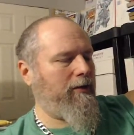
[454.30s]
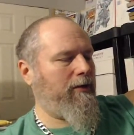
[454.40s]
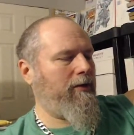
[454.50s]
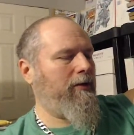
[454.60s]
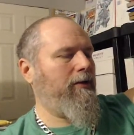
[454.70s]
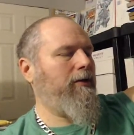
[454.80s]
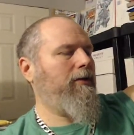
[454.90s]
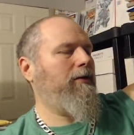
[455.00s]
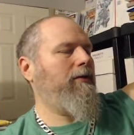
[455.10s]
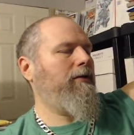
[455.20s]

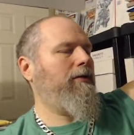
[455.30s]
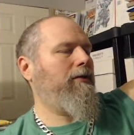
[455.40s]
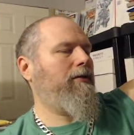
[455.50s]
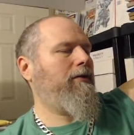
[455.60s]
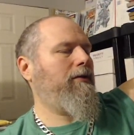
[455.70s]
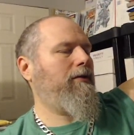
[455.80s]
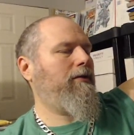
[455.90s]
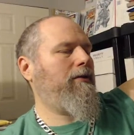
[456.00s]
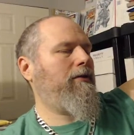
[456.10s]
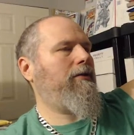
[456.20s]

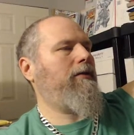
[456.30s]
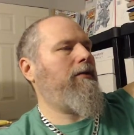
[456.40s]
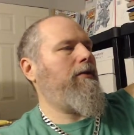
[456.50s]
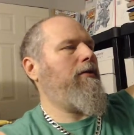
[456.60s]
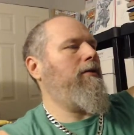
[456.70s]
Nobody speaks.